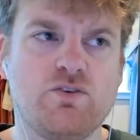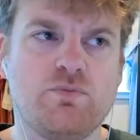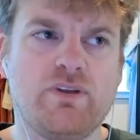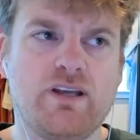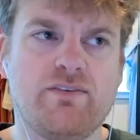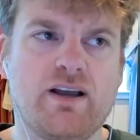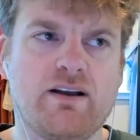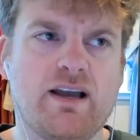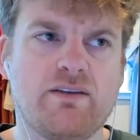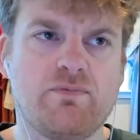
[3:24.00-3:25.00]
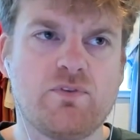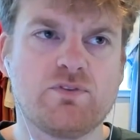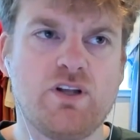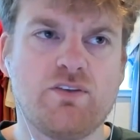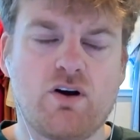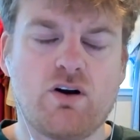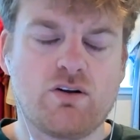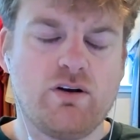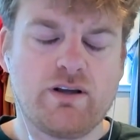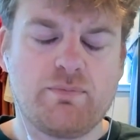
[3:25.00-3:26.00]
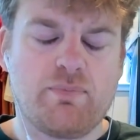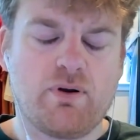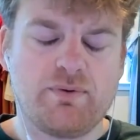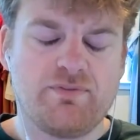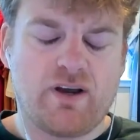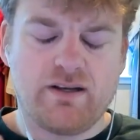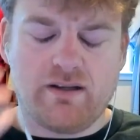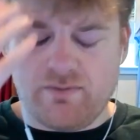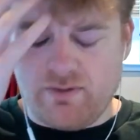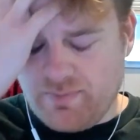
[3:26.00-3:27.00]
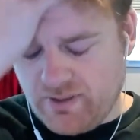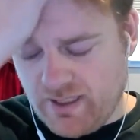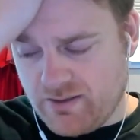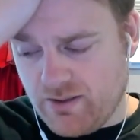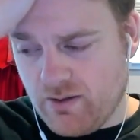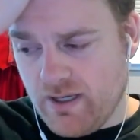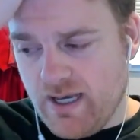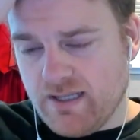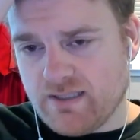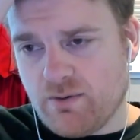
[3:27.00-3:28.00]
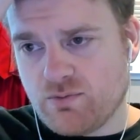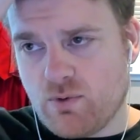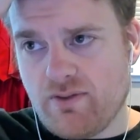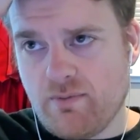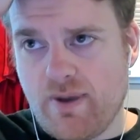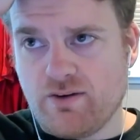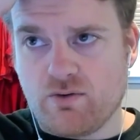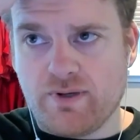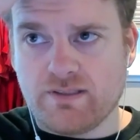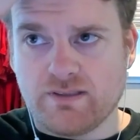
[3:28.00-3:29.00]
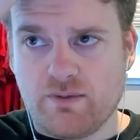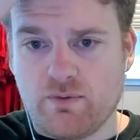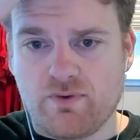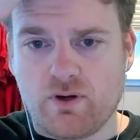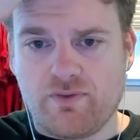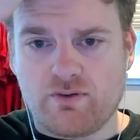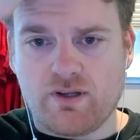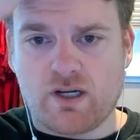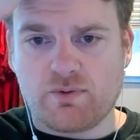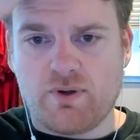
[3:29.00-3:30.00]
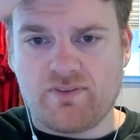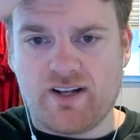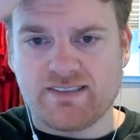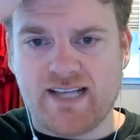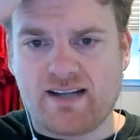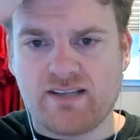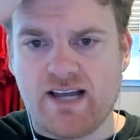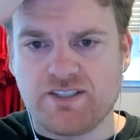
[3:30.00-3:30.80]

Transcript: believe there's another article I could probably find it to be linked to, is that was one of the major reasons they reverted the test optional policy, that exact edge